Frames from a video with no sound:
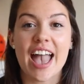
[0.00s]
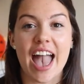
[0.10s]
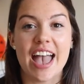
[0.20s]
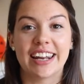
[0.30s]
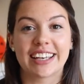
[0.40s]

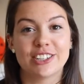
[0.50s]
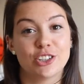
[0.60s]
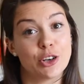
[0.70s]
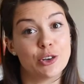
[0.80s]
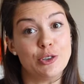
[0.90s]
and I get
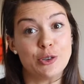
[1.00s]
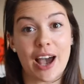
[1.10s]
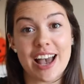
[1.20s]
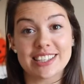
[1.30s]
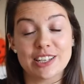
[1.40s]
to show you
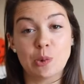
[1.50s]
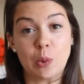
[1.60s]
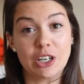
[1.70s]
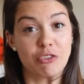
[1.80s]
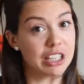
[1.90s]
guys in
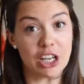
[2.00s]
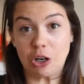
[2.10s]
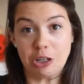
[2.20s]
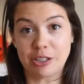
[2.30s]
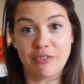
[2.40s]
one really
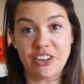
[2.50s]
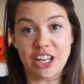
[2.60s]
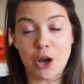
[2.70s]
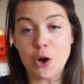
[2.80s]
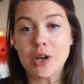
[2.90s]
awesome
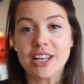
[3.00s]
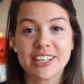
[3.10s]
video.